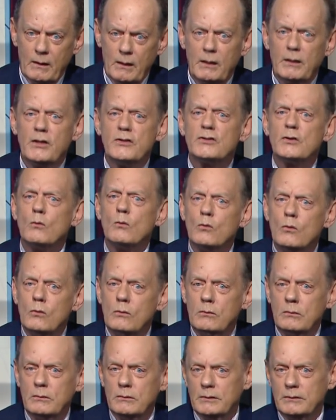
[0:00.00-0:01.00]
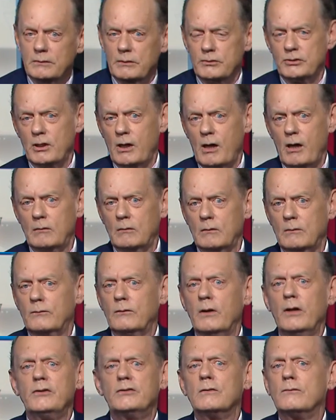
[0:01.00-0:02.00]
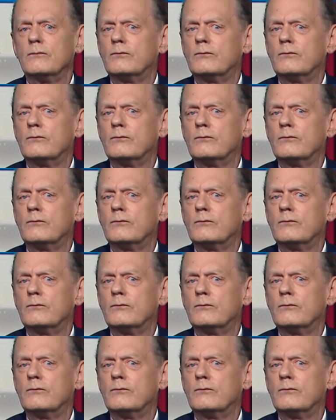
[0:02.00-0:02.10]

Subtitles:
It is a wound in the Charter of Rights